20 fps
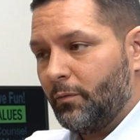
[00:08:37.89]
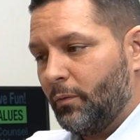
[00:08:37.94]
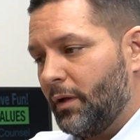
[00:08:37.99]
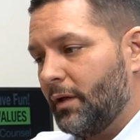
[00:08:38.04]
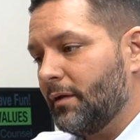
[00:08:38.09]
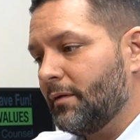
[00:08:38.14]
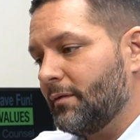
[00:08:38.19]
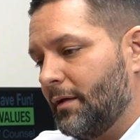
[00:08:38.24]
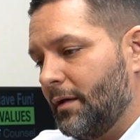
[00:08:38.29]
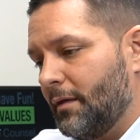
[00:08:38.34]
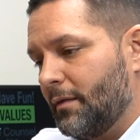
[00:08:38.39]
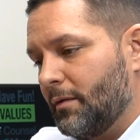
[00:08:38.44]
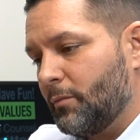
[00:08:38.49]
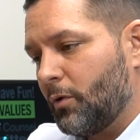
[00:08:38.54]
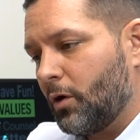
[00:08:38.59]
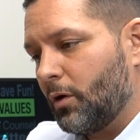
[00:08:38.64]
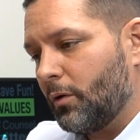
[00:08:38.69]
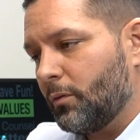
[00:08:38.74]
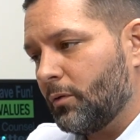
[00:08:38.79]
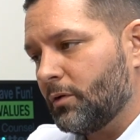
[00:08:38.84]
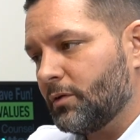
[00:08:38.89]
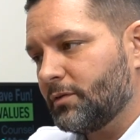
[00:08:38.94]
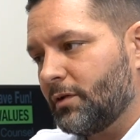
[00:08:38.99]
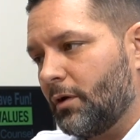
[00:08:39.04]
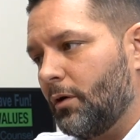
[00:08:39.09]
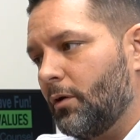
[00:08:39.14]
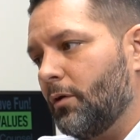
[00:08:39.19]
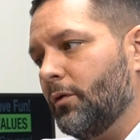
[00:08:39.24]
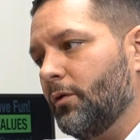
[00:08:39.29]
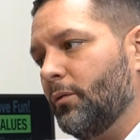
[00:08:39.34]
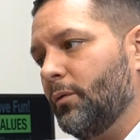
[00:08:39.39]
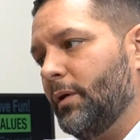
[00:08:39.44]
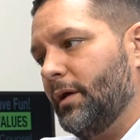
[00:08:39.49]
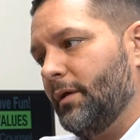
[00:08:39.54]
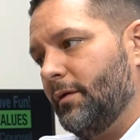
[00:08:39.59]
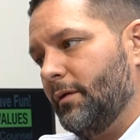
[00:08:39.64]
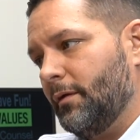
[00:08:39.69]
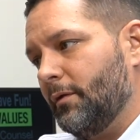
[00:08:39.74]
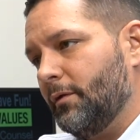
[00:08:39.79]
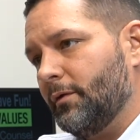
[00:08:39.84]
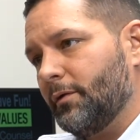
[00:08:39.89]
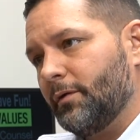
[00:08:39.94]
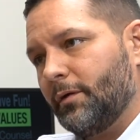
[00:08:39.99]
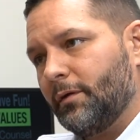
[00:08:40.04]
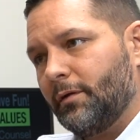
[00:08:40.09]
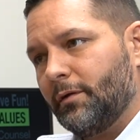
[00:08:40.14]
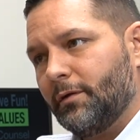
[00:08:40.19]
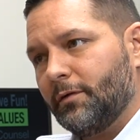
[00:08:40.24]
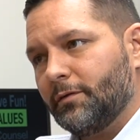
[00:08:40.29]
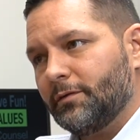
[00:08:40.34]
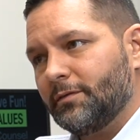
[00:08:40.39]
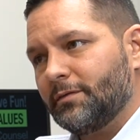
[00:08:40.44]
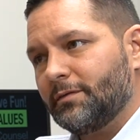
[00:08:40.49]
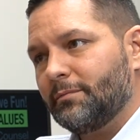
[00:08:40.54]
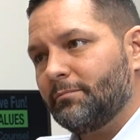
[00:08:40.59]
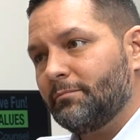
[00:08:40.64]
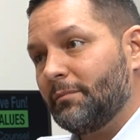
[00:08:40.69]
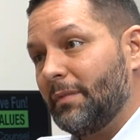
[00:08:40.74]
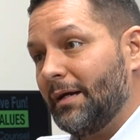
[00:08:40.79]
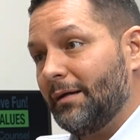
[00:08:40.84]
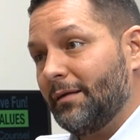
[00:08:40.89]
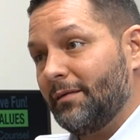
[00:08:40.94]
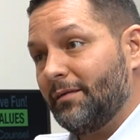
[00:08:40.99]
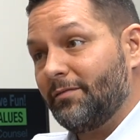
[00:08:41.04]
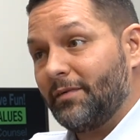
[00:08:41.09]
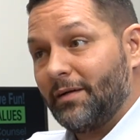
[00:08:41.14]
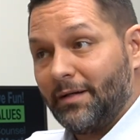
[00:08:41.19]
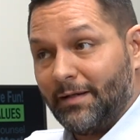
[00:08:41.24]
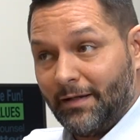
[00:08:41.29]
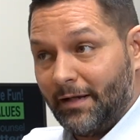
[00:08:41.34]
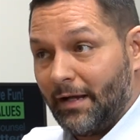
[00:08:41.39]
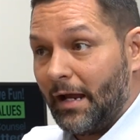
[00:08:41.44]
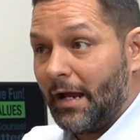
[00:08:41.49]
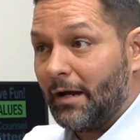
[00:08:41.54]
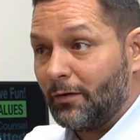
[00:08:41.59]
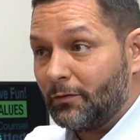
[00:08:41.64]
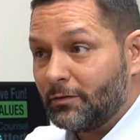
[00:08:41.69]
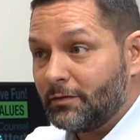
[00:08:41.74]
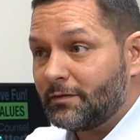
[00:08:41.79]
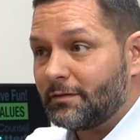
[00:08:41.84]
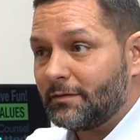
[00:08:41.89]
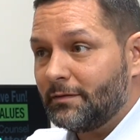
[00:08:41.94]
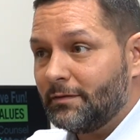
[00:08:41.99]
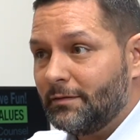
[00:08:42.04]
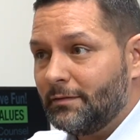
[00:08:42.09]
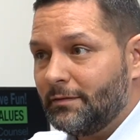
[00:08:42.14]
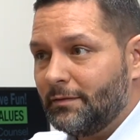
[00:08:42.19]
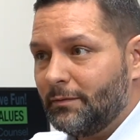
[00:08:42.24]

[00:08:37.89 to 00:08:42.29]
We can take the borrowers all the way to clear to close, minus finding a house,